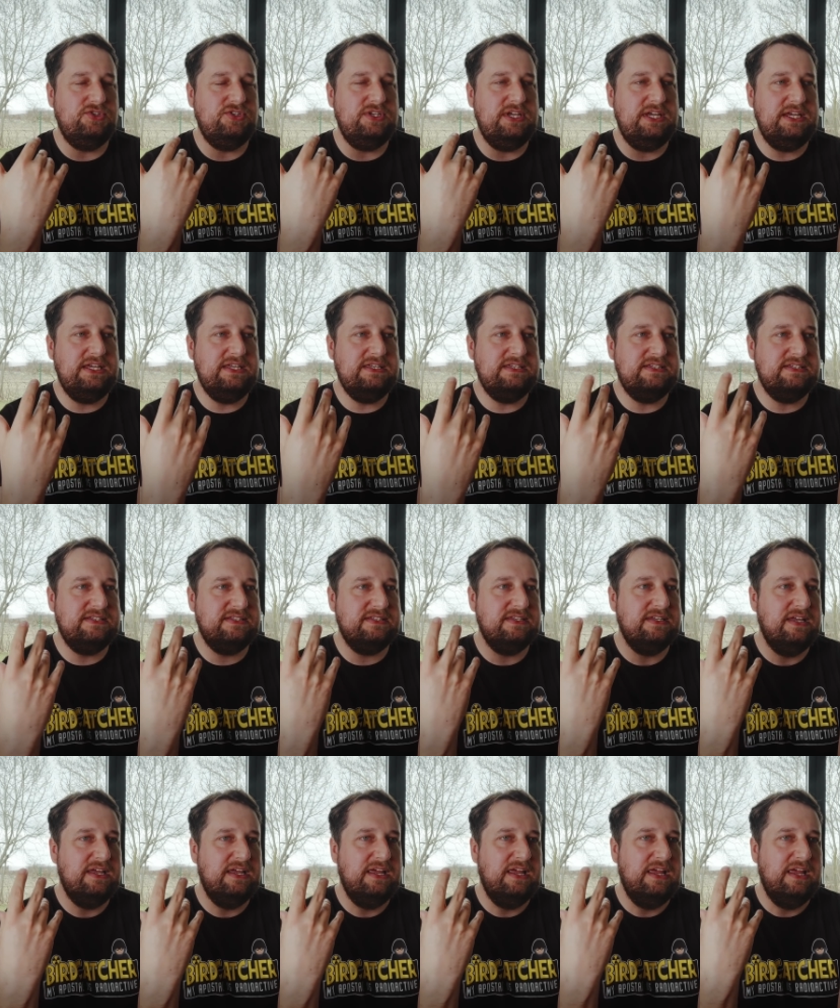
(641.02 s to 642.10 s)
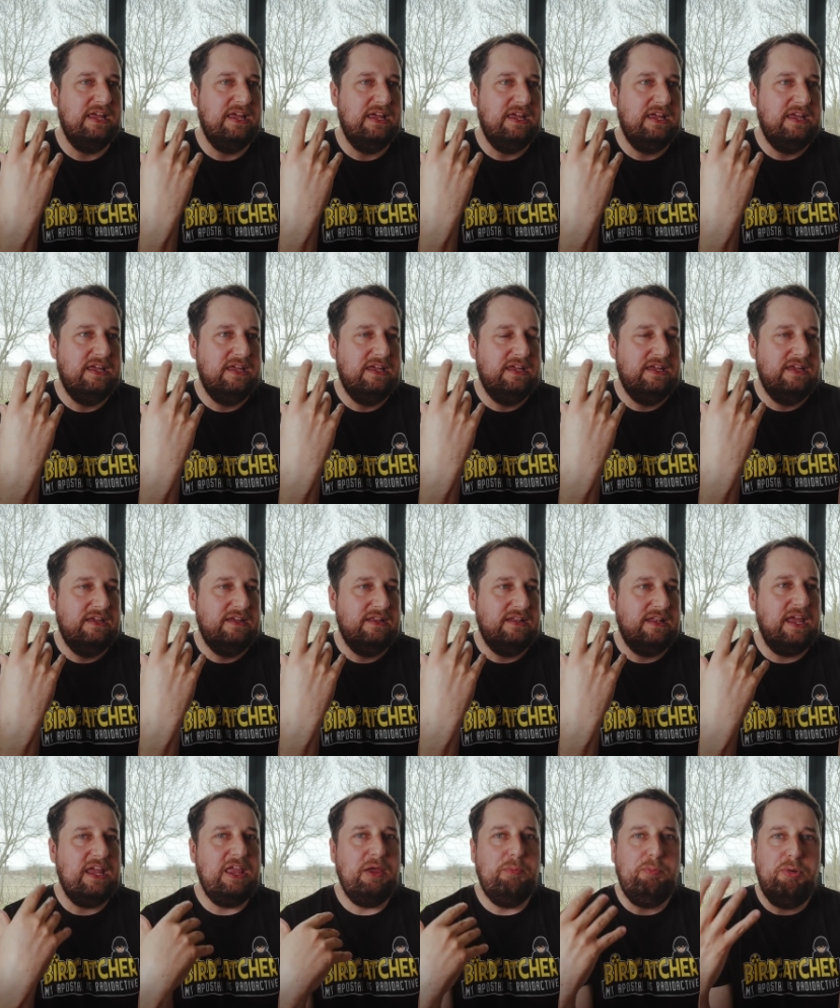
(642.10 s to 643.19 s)
She's
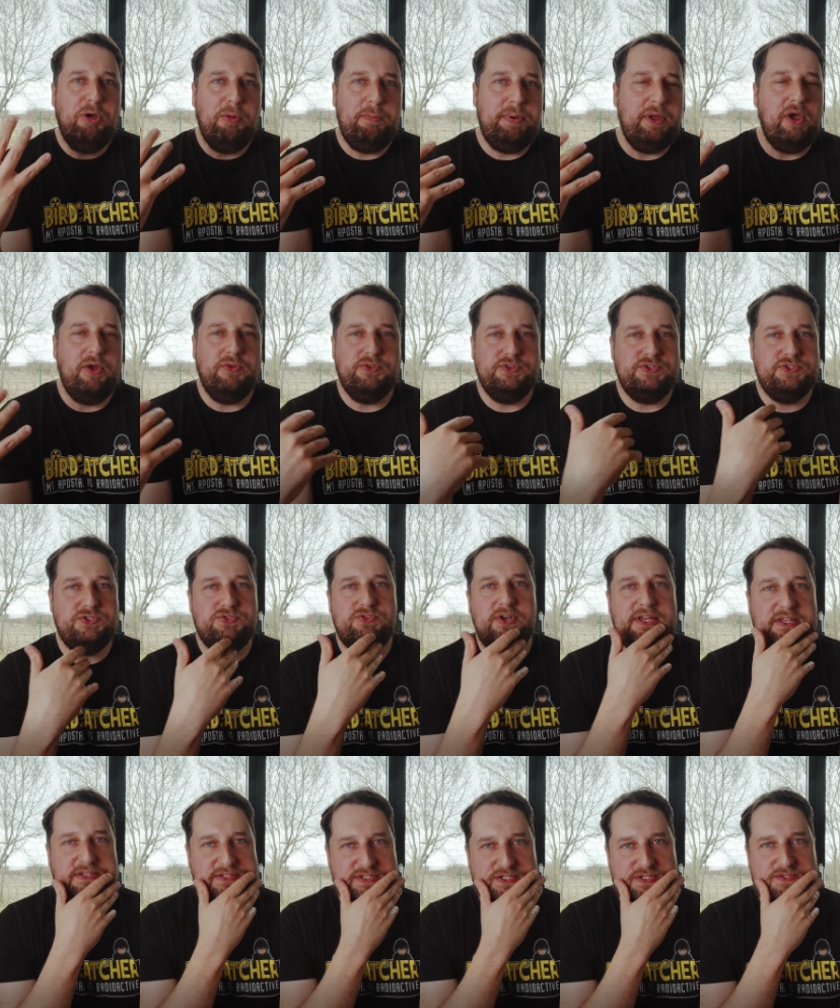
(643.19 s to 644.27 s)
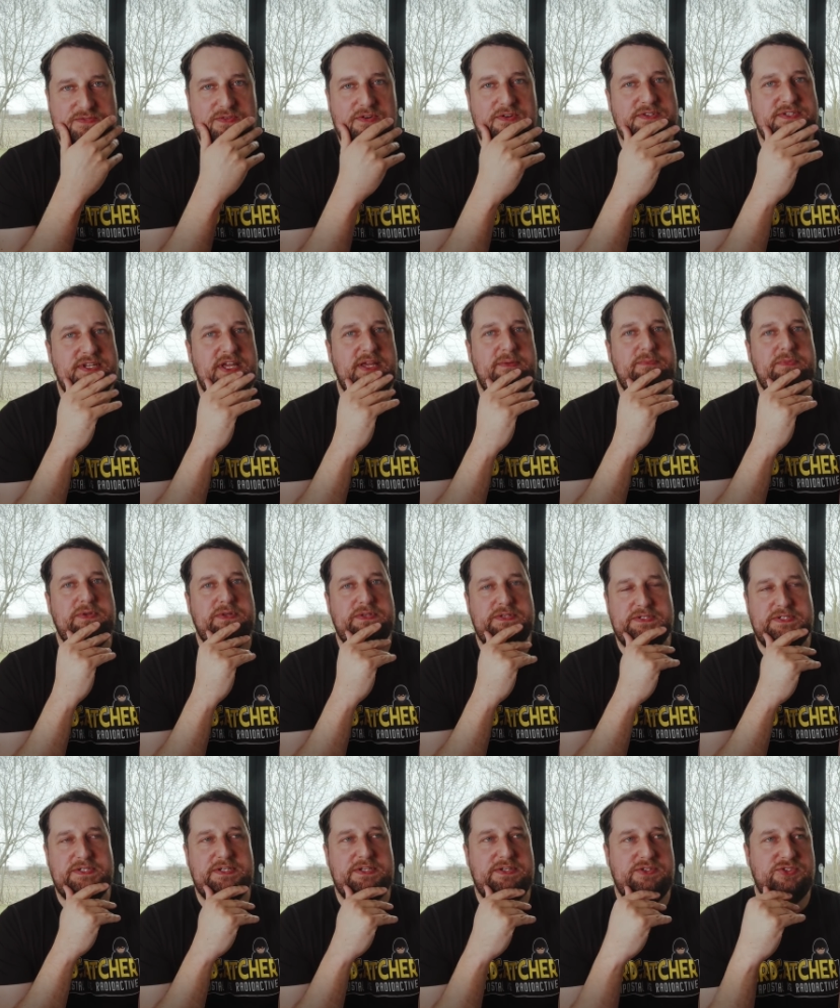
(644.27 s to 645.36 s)
like a puppet on strings as far as I'm
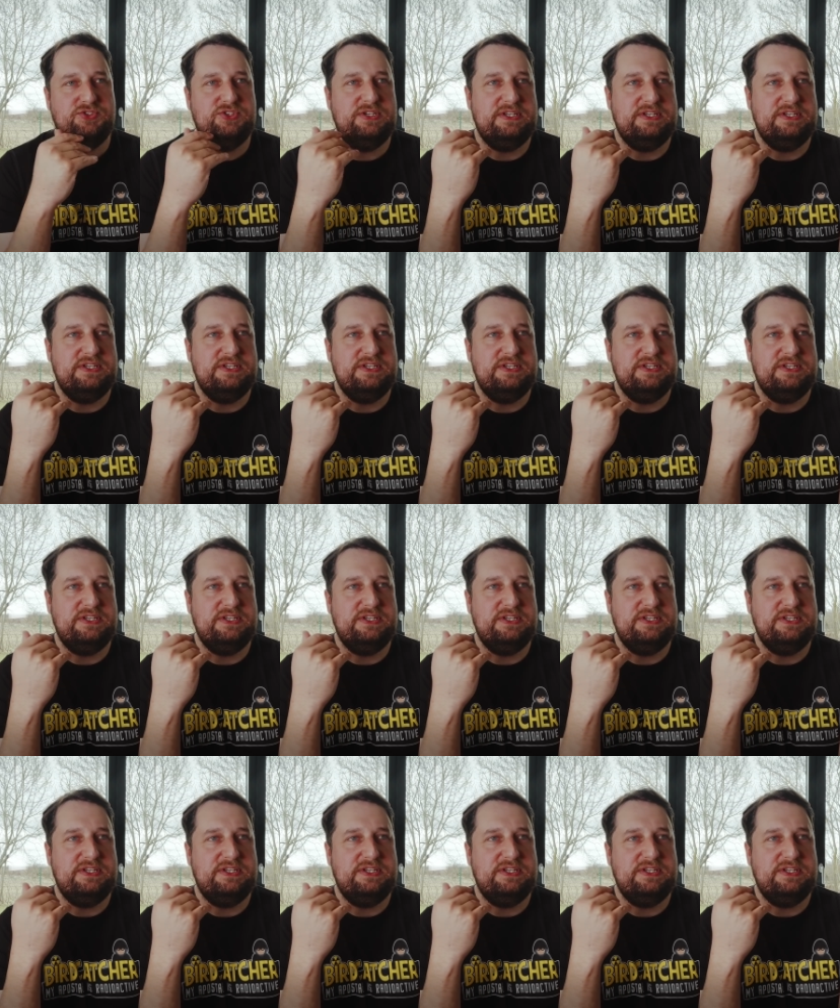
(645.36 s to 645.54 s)
concerned.